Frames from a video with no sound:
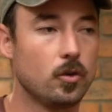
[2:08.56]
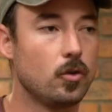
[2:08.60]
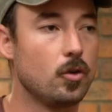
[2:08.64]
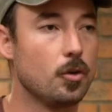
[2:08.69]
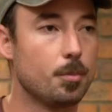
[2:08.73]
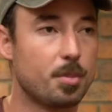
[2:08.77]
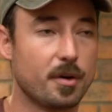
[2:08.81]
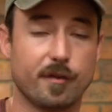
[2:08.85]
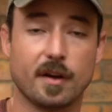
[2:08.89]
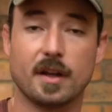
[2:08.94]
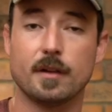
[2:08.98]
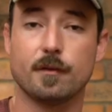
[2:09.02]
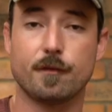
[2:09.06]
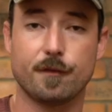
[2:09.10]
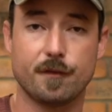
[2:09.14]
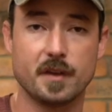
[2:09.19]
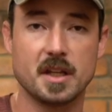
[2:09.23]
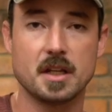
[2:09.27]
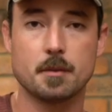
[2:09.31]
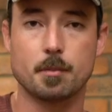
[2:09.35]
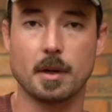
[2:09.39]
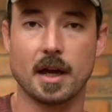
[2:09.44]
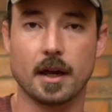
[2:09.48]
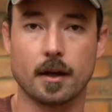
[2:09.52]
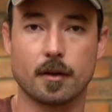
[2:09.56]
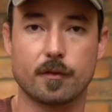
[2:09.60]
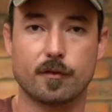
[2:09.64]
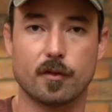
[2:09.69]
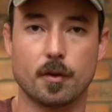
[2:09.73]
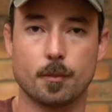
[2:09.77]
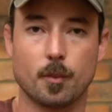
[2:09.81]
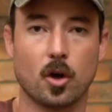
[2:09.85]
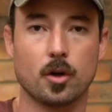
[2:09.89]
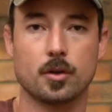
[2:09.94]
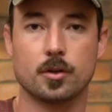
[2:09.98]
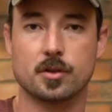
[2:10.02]
prevent feedback
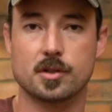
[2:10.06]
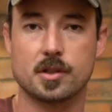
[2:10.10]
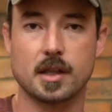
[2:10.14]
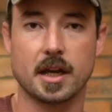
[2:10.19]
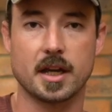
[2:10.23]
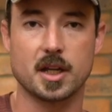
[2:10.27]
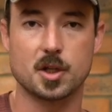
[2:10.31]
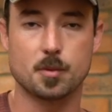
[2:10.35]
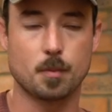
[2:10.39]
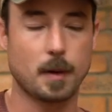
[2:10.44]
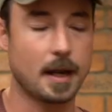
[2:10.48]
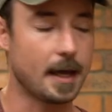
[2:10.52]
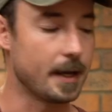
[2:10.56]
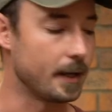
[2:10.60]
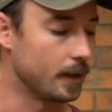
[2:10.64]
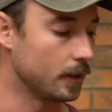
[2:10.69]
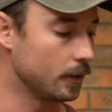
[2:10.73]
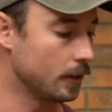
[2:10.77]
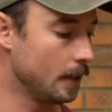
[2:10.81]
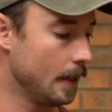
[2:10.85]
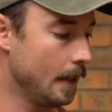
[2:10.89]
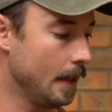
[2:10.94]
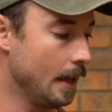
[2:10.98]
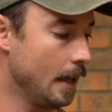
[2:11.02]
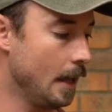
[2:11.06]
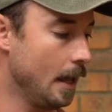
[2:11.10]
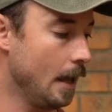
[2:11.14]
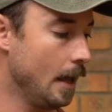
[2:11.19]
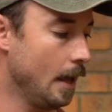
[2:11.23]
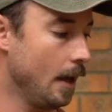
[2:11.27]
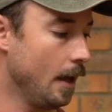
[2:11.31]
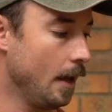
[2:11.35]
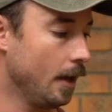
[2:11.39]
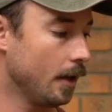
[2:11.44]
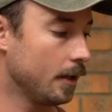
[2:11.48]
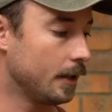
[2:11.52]
from on-stage playing.
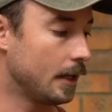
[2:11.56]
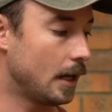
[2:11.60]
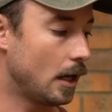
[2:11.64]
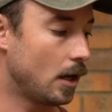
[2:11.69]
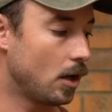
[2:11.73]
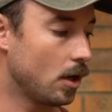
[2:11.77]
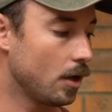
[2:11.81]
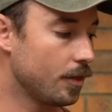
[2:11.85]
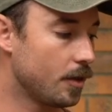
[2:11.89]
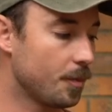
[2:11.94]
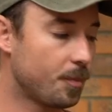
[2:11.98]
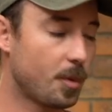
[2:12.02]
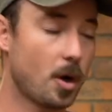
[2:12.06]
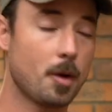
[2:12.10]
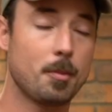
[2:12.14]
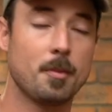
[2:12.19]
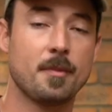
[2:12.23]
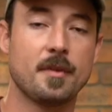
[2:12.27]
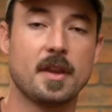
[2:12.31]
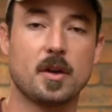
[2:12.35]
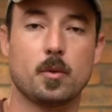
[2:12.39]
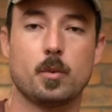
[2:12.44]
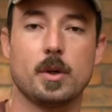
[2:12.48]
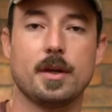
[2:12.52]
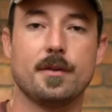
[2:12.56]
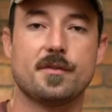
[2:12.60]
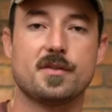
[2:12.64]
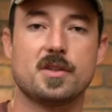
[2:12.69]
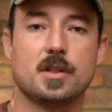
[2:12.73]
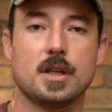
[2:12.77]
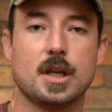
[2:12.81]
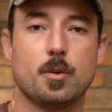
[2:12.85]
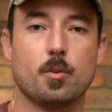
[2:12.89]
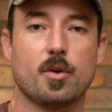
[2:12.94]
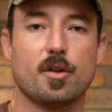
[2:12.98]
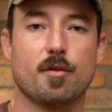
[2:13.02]
Now, the problem that we've
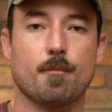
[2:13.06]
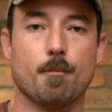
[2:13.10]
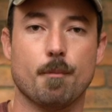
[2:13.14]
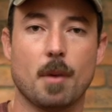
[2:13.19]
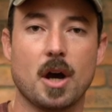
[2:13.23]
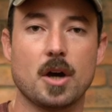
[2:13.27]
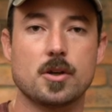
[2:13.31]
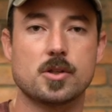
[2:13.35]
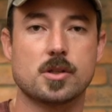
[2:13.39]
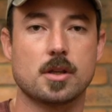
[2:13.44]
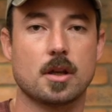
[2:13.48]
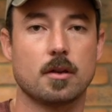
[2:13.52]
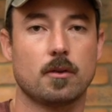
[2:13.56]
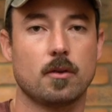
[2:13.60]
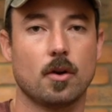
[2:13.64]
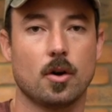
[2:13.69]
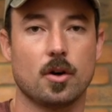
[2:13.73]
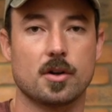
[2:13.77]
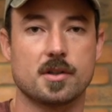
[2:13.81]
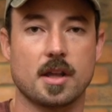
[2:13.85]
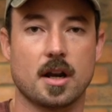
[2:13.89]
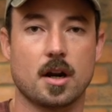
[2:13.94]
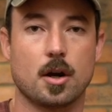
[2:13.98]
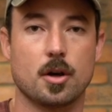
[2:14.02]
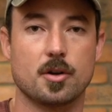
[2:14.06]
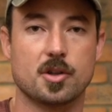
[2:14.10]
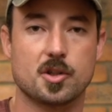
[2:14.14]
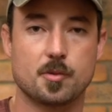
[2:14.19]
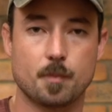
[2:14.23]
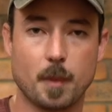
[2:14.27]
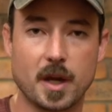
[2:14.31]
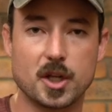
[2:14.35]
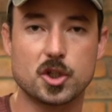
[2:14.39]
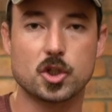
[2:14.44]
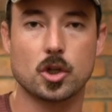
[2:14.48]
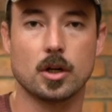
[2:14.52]
seen with most guitars that are
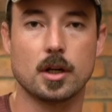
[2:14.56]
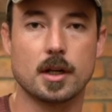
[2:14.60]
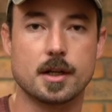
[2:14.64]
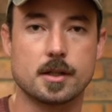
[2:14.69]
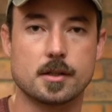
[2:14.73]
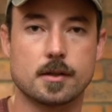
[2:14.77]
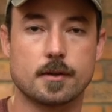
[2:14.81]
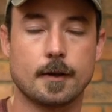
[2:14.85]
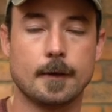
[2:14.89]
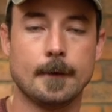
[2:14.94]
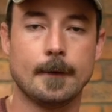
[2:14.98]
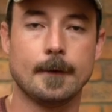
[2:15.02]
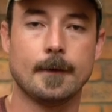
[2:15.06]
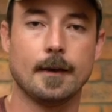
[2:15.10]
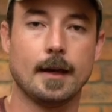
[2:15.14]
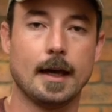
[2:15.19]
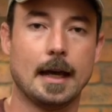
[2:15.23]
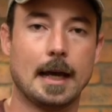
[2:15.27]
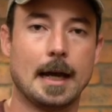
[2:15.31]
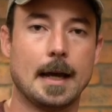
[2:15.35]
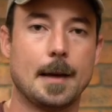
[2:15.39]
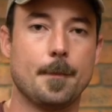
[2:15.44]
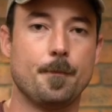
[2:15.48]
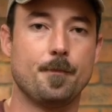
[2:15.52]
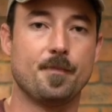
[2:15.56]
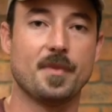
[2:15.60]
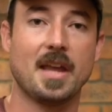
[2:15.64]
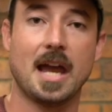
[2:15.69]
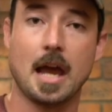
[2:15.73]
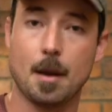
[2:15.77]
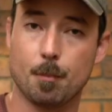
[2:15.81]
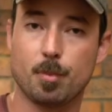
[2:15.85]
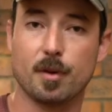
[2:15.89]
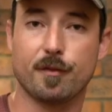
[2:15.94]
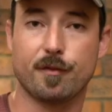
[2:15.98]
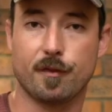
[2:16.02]
specialist
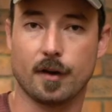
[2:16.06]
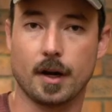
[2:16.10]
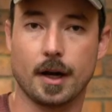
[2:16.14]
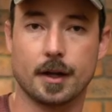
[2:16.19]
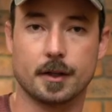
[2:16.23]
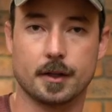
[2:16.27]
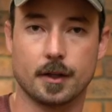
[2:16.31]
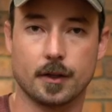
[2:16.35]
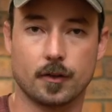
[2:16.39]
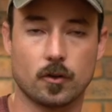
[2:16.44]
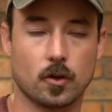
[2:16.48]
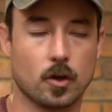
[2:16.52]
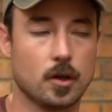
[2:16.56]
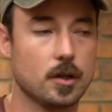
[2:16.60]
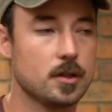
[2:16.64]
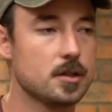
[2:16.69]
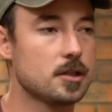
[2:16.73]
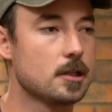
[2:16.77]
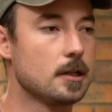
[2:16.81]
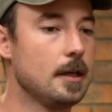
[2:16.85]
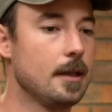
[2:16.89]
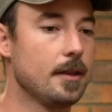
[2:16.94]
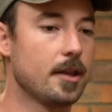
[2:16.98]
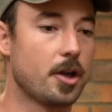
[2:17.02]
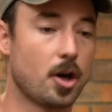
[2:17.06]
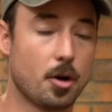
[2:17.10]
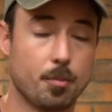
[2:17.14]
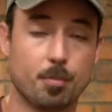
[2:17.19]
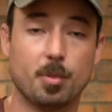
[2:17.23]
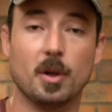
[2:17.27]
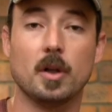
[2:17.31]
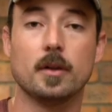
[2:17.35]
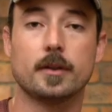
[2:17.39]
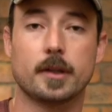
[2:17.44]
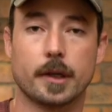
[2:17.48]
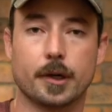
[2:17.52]
amplified guitars that are
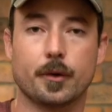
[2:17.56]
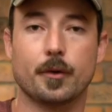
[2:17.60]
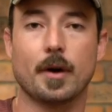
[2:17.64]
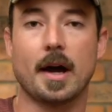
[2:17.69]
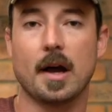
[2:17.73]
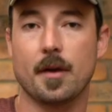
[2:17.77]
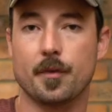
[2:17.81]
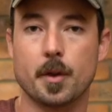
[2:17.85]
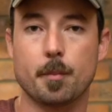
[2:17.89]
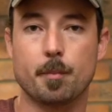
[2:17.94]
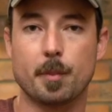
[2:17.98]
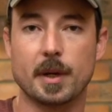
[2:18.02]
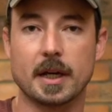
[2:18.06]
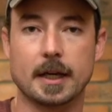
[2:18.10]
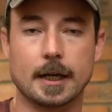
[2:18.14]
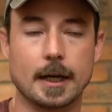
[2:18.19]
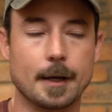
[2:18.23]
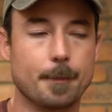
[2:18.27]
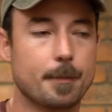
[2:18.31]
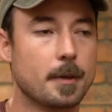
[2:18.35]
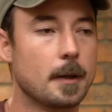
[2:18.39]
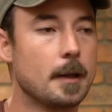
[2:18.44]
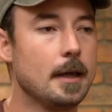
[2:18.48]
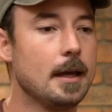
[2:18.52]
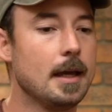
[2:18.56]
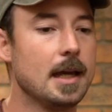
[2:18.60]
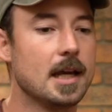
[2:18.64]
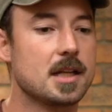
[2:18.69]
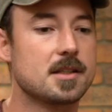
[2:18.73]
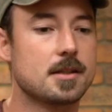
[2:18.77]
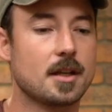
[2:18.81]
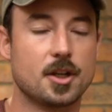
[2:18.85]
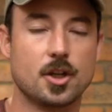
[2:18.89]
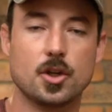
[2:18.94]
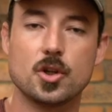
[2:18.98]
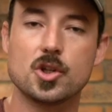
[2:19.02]
built around the pickup is
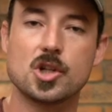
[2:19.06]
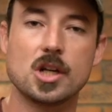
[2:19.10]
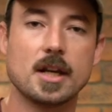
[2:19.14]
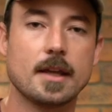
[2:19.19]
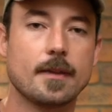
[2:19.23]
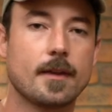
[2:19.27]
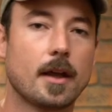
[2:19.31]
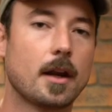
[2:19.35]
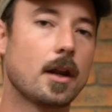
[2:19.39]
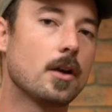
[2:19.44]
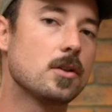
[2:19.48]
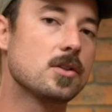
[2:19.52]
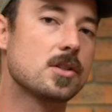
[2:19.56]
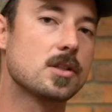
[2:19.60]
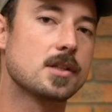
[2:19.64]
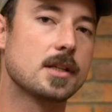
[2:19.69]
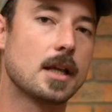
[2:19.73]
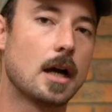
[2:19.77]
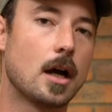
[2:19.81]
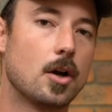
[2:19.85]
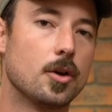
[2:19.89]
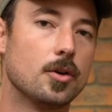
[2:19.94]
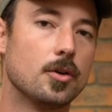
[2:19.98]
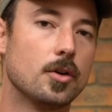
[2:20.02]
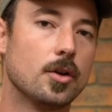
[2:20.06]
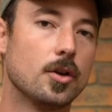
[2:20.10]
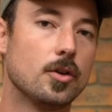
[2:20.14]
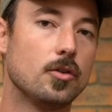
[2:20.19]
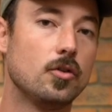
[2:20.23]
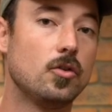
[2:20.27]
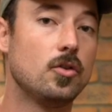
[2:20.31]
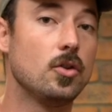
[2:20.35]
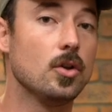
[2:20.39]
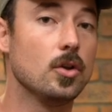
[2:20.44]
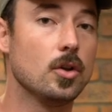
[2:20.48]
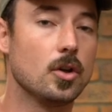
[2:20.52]
that usually they don't sound
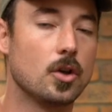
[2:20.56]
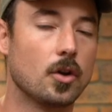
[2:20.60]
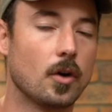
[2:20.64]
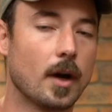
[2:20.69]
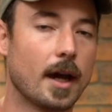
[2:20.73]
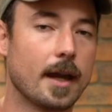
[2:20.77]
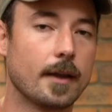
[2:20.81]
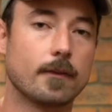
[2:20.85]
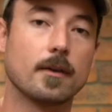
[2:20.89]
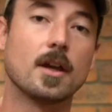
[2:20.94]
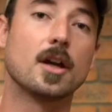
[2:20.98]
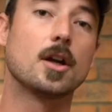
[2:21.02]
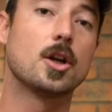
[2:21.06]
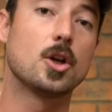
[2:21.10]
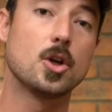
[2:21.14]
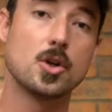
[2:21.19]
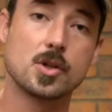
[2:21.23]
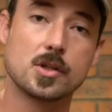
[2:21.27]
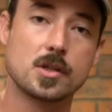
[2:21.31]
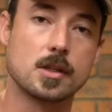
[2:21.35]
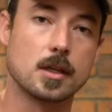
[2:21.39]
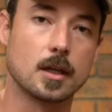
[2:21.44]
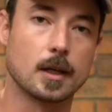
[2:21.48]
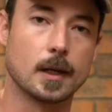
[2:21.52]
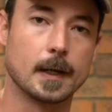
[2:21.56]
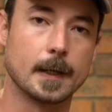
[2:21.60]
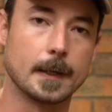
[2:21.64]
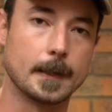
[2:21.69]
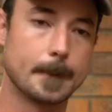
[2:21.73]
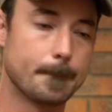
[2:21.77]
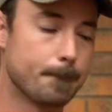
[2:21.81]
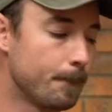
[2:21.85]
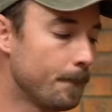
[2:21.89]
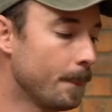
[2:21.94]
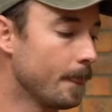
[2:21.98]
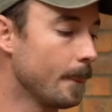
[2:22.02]
too great acoustically.
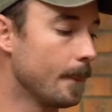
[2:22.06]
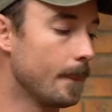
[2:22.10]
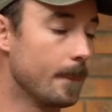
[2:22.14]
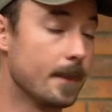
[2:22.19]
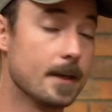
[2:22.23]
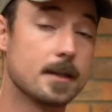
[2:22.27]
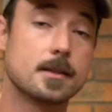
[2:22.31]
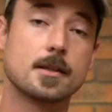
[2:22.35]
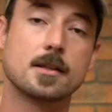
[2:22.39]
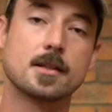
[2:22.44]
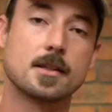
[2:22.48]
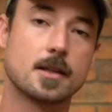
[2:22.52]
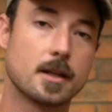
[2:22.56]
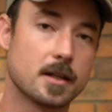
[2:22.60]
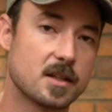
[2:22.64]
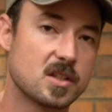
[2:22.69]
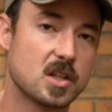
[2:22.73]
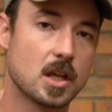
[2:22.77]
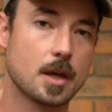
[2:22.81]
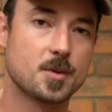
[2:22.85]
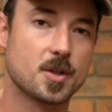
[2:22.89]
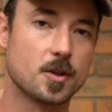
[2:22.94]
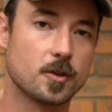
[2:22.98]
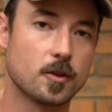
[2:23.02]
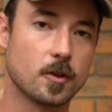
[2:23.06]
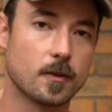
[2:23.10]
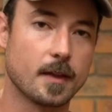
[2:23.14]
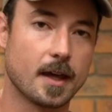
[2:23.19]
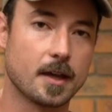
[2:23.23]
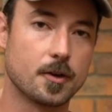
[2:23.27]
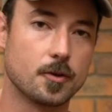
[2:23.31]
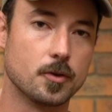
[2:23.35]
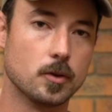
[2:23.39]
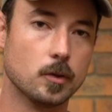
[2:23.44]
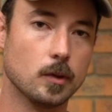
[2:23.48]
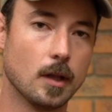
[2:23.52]
This is an exception to
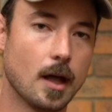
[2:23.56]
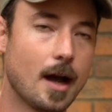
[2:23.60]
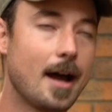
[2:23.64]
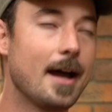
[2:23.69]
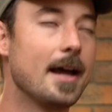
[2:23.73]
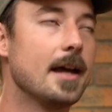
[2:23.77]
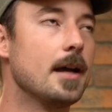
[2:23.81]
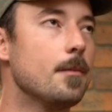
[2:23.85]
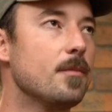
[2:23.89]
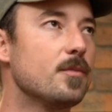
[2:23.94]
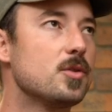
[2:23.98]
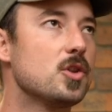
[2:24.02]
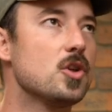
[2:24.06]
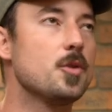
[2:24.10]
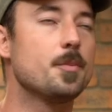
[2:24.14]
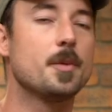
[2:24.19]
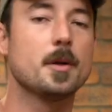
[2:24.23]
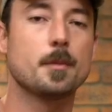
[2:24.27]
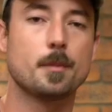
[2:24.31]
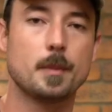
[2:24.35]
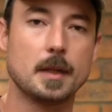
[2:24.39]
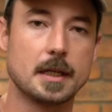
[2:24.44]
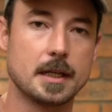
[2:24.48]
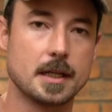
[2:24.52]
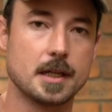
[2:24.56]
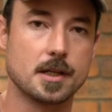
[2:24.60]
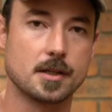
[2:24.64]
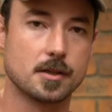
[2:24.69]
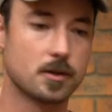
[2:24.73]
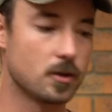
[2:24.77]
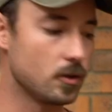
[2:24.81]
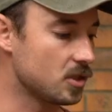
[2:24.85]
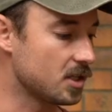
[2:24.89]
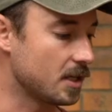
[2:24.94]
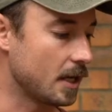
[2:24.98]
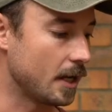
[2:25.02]
that rule. I am super pleased
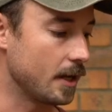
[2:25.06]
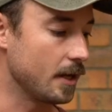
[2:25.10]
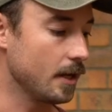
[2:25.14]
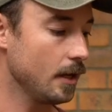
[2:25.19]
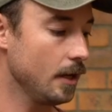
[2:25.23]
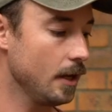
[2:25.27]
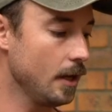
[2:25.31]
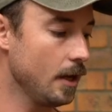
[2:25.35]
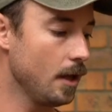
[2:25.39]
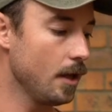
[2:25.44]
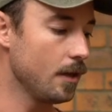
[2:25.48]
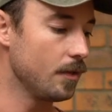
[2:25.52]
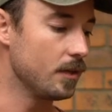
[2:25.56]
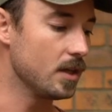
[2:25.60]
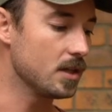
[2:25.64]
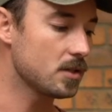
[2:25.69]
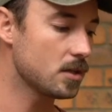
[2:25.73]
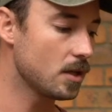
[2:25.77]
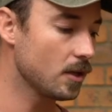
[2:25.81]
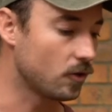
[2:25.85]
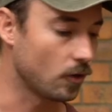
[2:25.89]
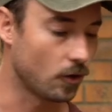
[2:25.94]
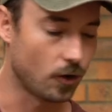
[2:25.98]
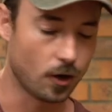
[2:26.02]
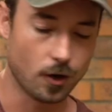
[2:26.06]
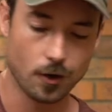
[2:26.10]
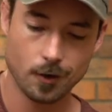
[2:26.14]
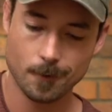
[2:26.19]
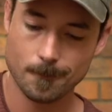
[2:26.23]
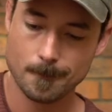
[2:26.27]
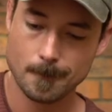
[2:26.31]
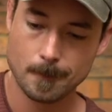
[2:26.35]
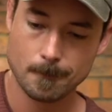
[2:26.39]
to say this guitar